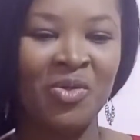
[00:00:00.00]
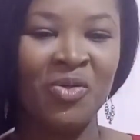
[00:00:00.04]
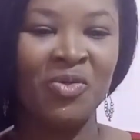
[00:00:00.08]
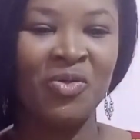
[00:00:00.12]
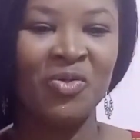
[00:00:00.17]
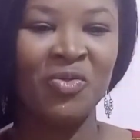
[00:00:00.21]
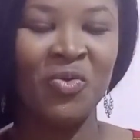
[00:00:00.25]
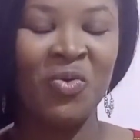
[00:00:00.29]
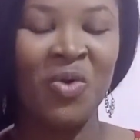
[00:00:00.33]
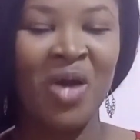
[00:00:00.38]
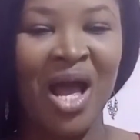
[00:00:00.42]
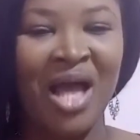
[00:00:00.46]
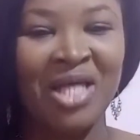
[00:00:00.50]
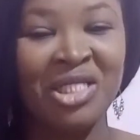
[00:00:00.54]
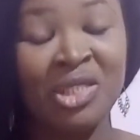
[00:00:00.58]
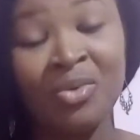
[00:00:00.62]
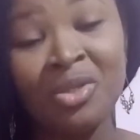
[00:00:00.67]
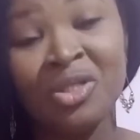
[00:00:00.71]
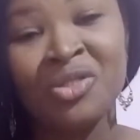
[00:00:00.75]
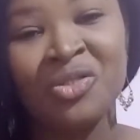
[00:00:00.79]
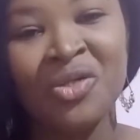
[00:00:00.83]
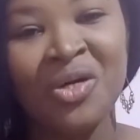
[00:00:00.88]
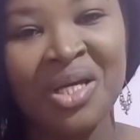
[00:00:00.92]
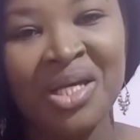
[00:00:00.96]
So as she
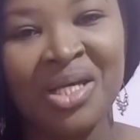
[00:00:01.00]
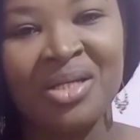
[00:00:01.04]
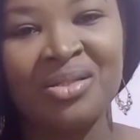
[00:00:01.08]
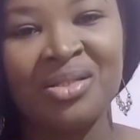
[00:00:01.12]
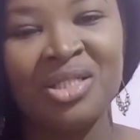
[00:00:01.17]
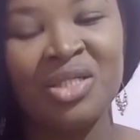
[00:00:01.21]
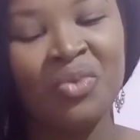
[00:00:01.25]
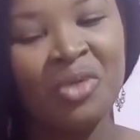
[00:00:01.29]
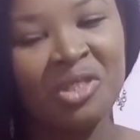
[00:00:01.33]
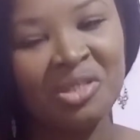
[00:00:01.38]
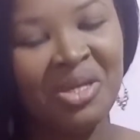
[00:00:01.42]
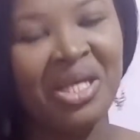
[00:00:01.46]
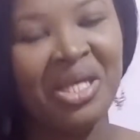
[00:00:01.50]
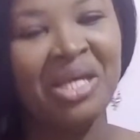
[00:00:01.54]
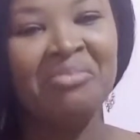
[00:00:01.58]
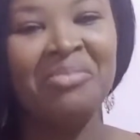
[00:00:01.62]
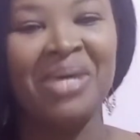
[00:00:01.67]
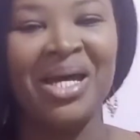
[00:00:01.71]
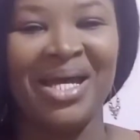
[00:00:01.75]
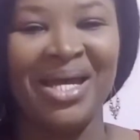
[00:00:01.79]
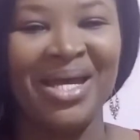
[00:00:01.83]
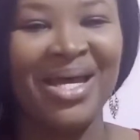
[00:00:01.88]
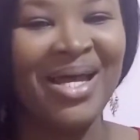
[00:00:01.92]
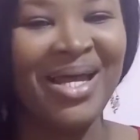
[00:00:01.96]
was talking, she was making
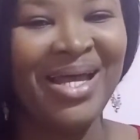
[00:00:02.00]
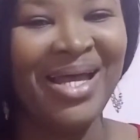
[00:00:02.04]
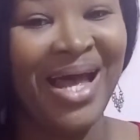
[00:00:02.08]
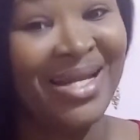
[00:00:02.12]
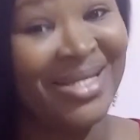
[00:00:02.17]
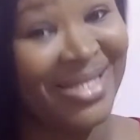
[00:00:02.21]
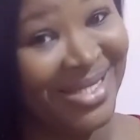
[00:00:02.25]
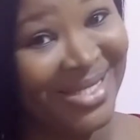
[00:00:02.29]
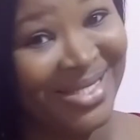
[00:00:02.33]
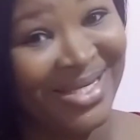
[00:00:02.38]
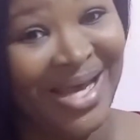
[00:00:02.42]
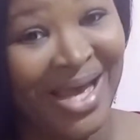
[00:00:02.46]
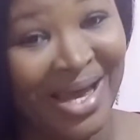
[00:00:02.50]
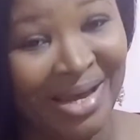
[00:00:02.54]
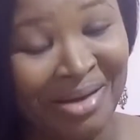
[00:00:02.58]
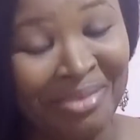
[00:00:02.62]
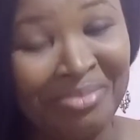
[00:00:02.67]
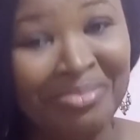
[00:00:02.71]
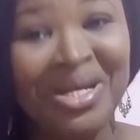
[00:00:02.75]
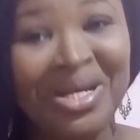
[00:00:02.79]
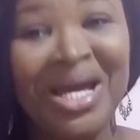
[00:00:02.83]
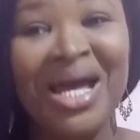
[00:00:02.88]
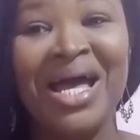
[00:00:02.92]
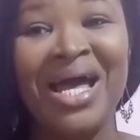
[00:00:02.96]
my hair at the
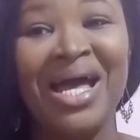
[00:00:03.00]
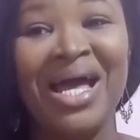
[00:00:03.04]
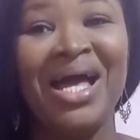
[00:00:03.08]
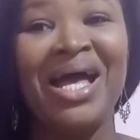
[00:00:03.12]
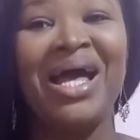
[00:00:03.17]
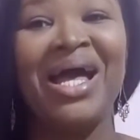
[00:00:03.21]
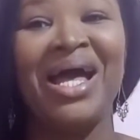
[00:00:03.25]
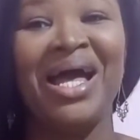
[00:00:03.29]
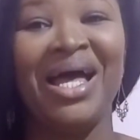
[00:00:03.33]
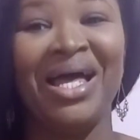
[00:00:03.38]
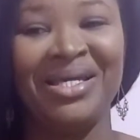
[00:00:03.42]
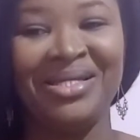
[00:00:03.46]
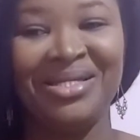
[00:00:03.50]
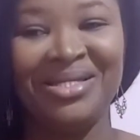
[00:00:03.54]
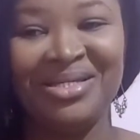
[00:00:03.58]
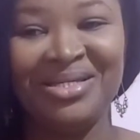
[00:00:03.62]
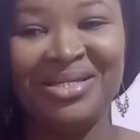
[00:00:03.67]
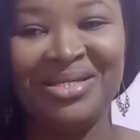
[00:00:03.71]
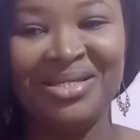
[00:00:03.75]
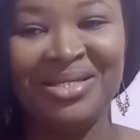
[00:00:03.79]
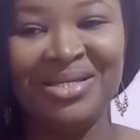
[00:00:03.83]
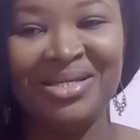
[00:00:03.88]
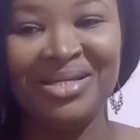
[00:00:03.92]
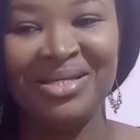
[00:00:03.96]
time, and
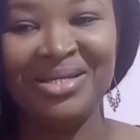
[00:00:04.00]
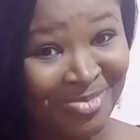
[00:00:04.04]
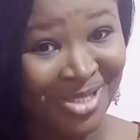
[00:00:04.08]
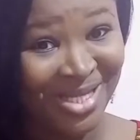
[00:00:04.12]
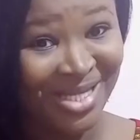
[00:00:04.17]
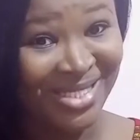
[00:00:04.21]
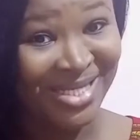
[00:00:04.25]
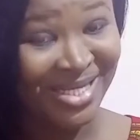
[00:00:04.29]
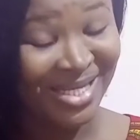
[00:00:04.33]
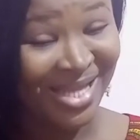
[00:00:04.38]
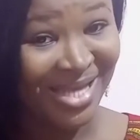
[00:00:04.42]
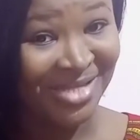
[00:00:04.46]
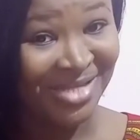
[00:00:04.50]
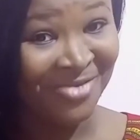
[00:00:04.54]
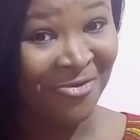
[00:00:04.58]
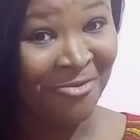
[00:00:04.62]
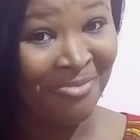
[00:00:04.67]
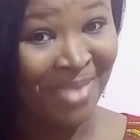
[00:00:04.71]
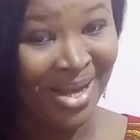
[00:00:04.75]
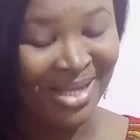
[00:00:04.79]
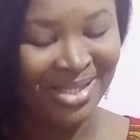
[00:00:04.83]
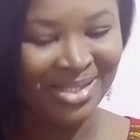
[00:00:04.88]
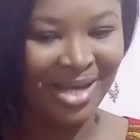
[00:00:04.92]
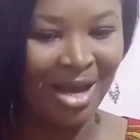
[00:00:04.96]
she brought out the lice
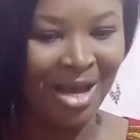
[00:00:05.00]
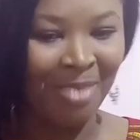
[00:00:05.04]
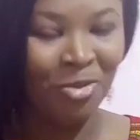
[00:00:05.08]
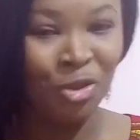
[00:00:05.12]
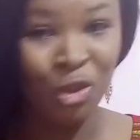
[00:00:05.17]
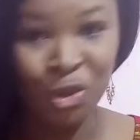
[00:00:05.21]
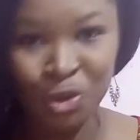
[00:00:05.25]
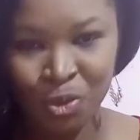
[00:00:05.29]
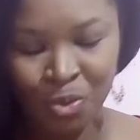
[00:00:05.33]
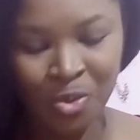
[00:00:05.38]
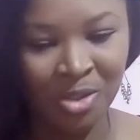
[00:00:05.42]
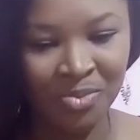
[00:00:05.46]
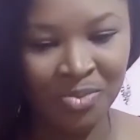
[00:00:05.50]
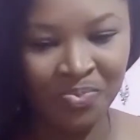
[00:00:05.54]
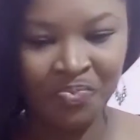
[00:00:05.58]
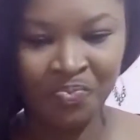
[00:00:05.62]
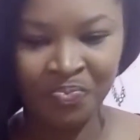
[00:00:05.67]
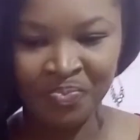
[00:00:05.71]
from my scalp, just one.